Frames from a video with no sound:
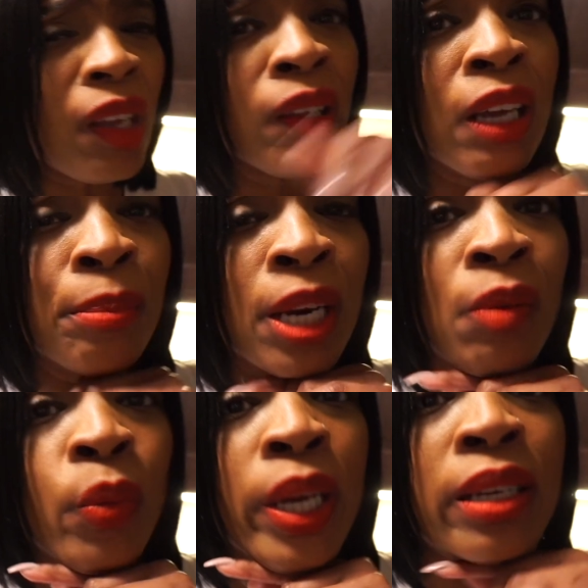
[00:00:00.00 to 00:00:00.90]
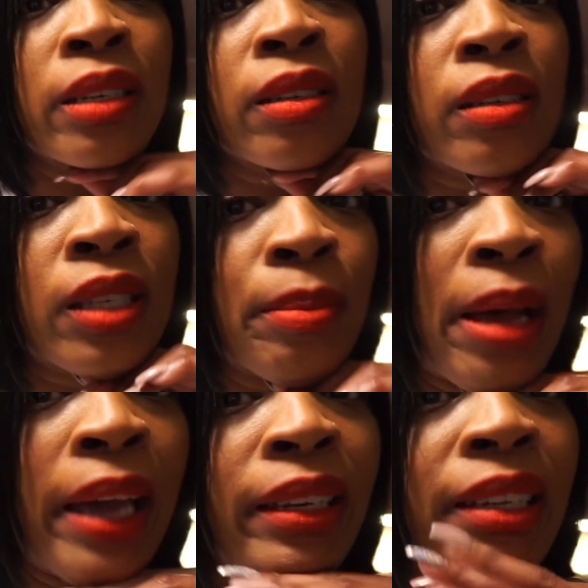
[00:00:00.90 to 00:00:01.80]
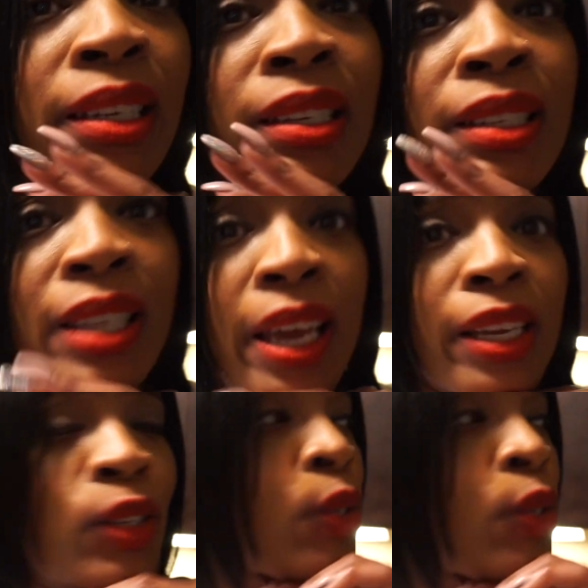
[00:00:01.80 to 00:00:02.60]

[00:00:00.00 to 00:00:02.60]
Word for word: coming up with some ideas as